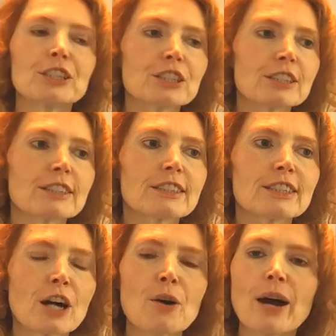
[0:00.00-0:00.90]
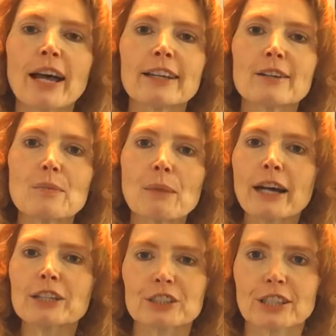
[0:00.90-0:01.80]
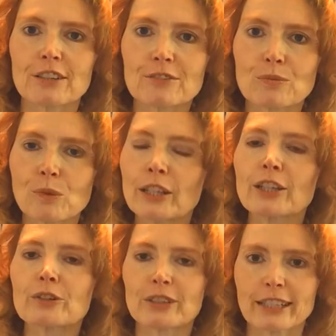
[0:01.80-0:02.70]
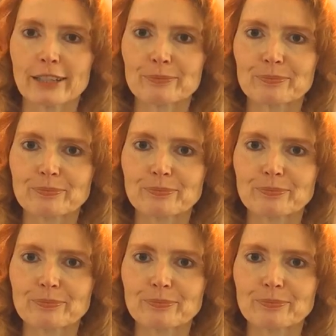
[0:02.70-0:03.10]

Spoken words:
Just go and buy yourself one little thing